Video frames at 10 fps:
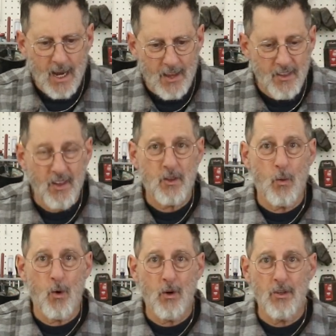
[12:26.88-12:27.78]
I think the
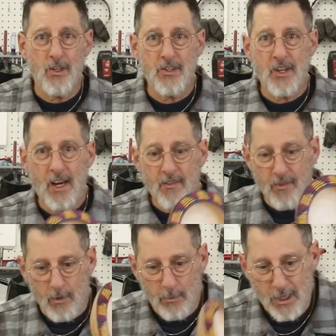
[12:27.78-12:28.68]
world is safe
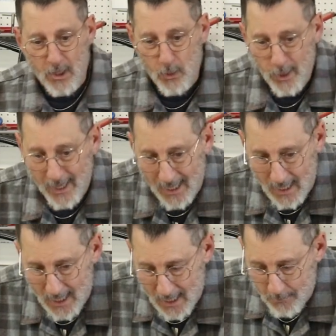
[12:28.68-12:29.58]
for me doing